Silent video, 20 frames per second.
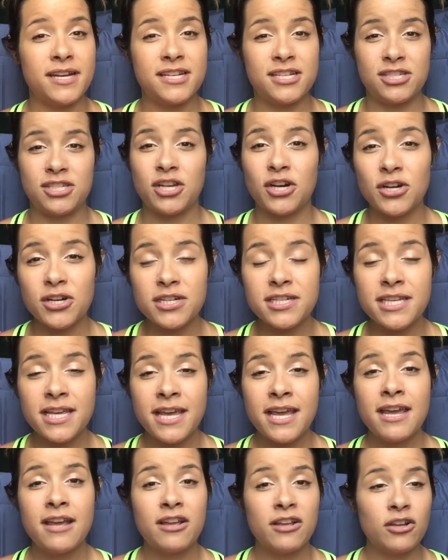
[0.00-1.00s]
dessert,
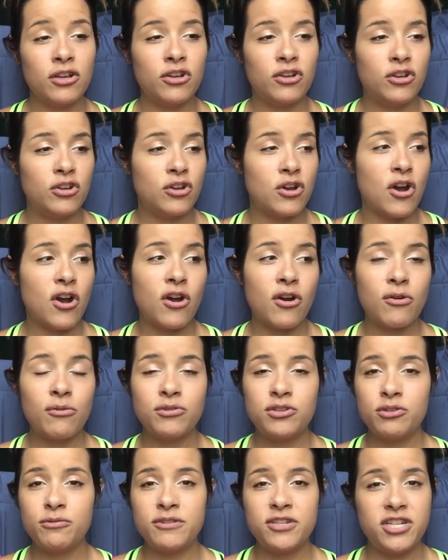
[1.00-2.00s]
go
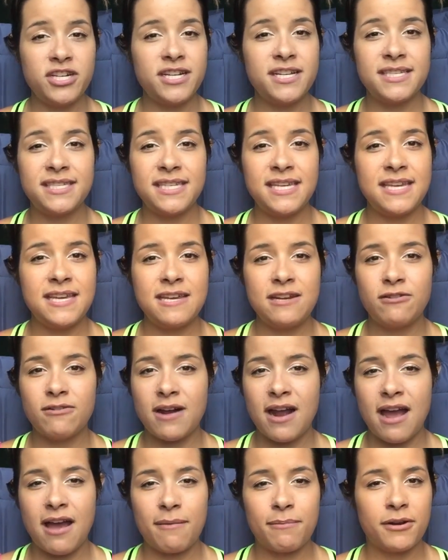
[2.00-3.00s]
to a GNC,
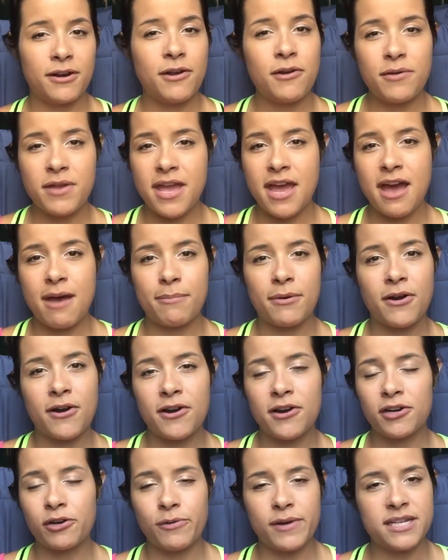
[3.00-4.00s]
grab an Oh Yeah
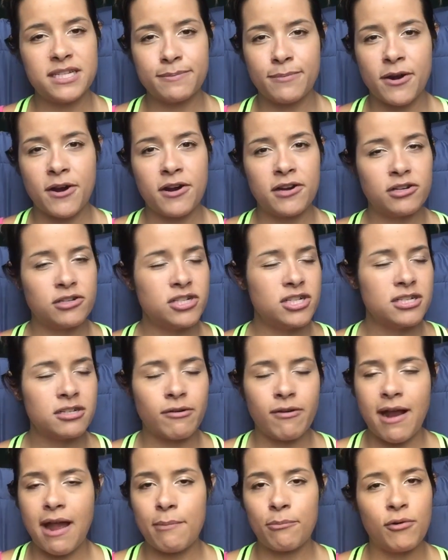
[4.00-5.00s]
bar, Quest bar, just
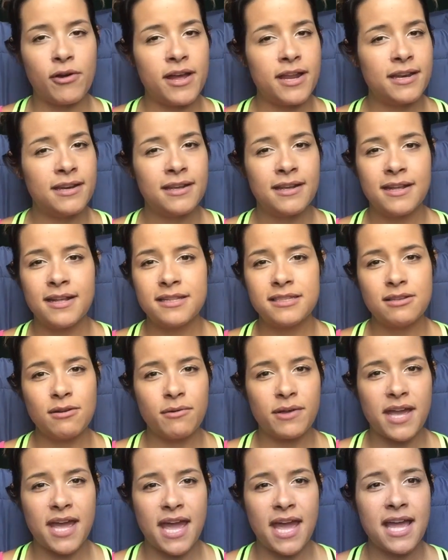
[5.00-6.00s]
grab one. It's
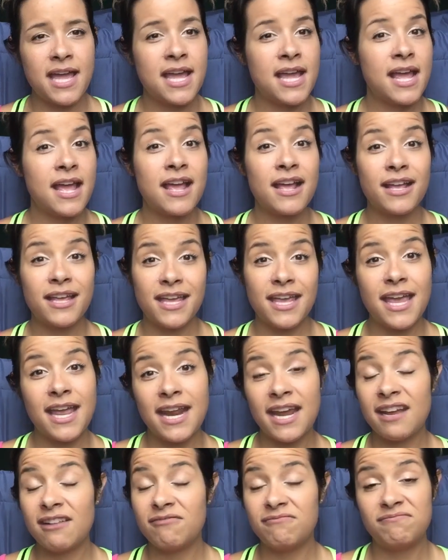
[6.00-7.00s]
okay. Get
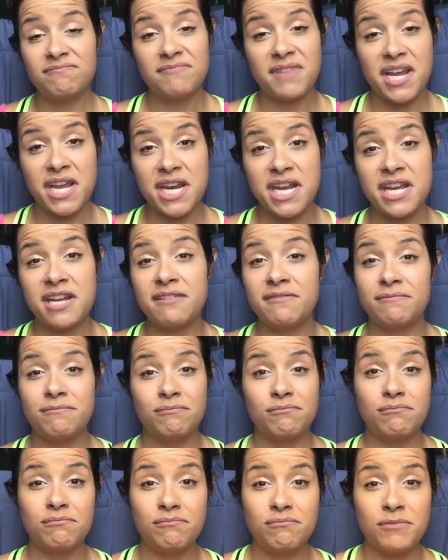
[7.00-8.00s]
it, eat it,
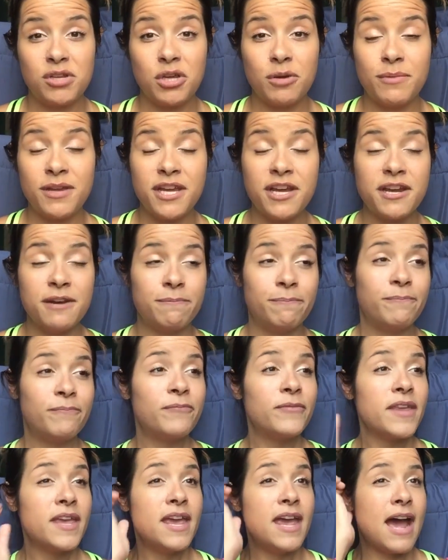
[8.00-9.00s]
you'll be good.
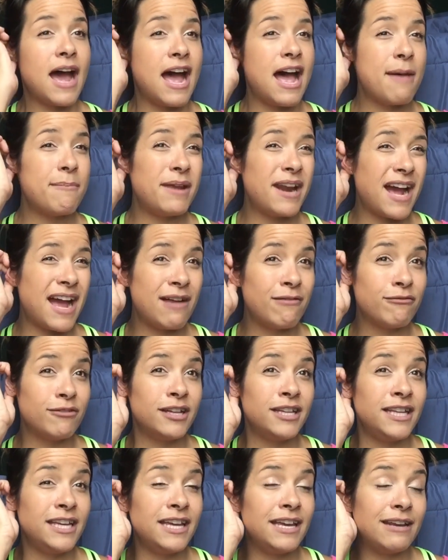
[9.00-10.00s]
And I
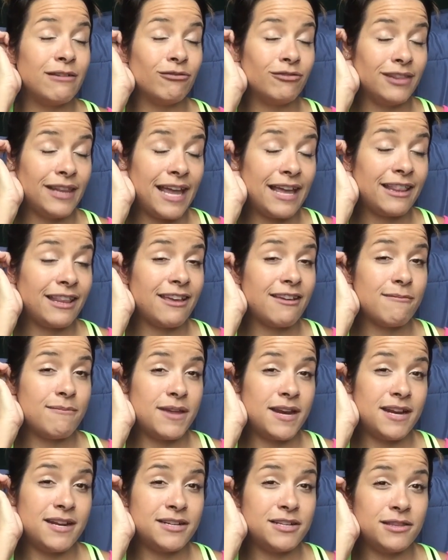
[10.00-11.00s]
really lately have
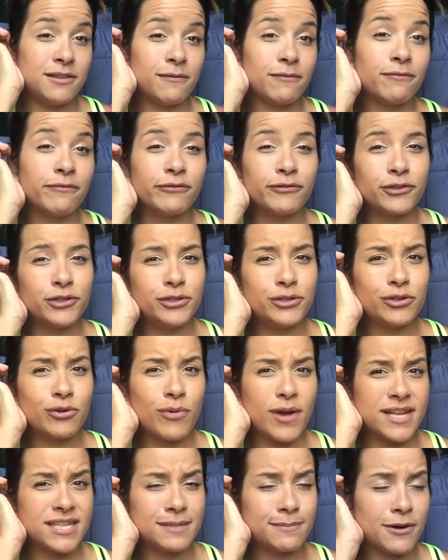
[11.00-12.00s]
been into the fruit
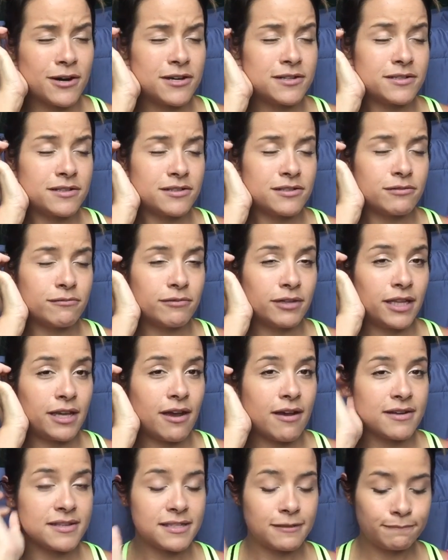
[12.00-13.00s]
Quest bars. Those are really
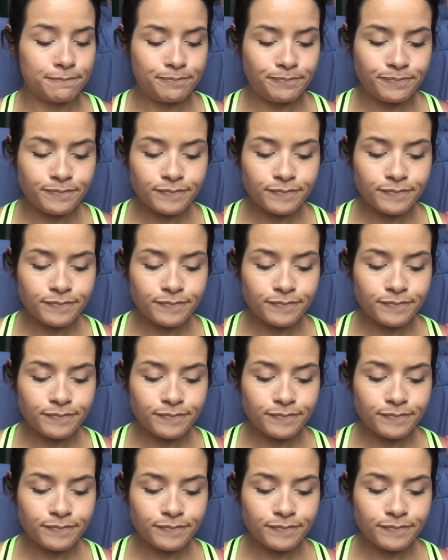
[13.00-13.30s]
awesome.